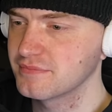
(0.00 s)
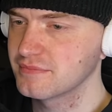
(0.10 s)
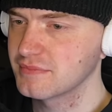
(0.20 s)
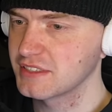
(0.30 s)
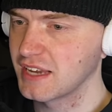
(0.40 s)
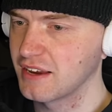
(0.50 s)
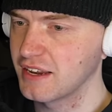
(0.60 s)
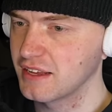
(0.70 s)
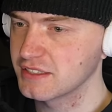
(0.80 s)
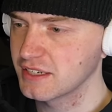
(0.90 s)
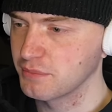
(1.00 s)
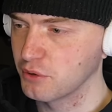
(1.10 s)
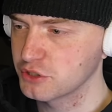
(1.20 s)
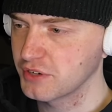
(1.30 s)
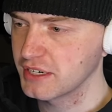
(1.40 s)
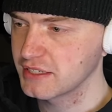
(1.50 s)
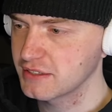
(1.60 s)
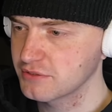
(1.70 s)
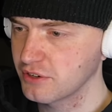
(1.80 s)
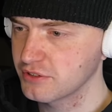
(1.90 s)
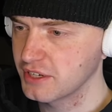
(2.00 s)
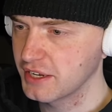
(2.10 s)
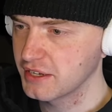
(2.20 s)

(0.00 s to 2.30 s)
Is there more training throughout the day?